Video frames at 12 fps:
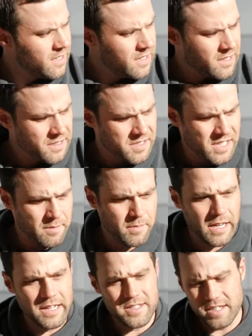On the same
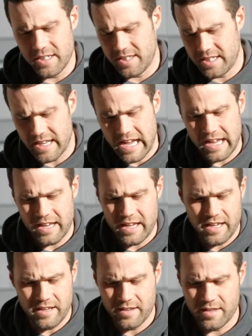lines, I did add
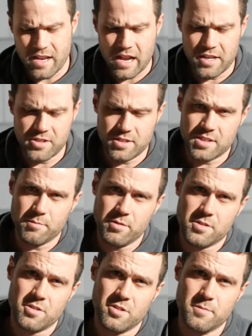a non-adjustable
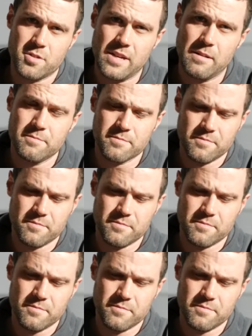sternum strap.